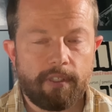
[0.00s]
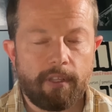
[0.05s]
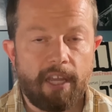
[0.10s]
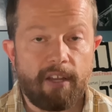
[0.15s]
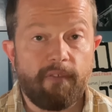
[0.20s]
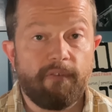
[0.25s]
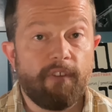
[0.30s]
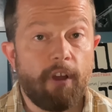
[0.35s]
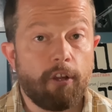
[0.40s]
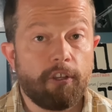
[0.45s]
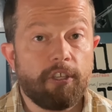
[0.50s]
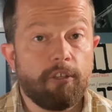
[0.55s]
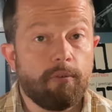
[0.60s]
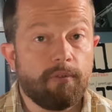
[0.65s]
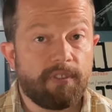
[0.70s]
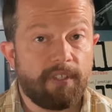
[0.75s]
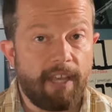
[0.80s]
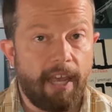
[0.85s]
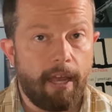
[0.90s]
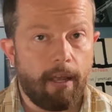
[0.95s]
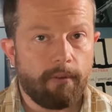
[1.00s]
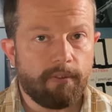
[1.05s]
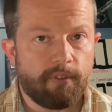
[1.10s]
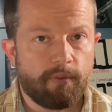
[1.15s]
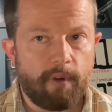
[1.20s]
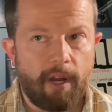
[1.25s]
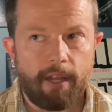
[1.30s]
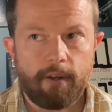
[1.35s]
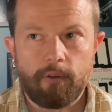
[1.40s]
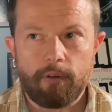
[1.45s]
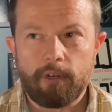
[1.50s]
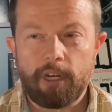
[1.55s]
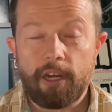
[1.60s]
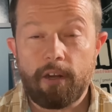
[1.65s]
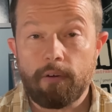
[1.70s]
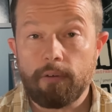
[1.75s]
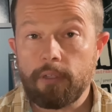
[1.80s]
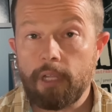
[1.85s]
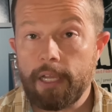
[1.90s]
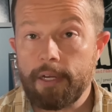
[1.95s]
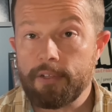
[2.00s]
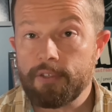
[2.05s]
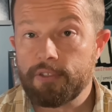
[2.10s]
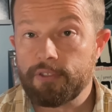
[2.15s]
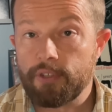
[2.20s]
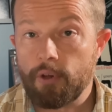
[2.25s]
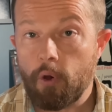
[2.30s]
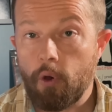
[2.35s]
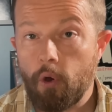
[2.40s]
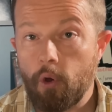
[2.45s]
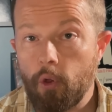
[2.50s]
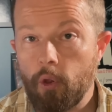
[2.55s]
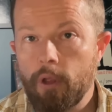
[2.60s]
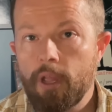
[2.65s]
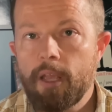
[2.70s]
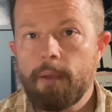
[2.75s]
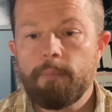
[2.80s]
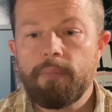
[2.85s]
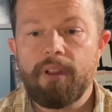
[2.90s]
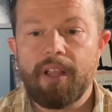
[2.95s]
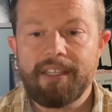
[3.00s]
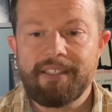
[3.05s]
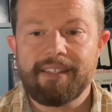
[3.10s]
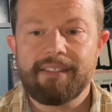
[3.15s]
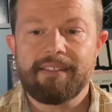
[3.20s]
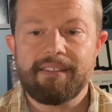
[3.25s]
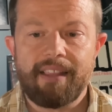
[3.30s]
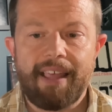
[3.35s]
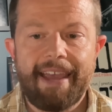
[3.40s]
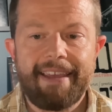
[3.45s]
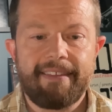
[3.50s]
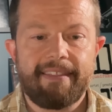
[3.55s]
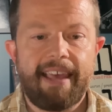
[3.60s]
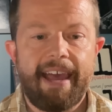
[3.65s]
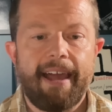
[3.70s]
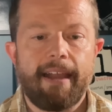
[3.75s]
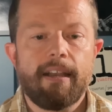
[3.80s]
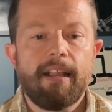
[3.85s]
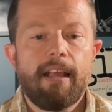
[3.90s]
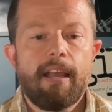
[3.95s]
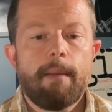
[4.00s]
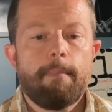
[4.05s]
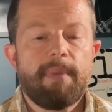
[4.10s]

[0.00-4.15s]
like Funk You Sounds, right, or Carolina Soul, places like that,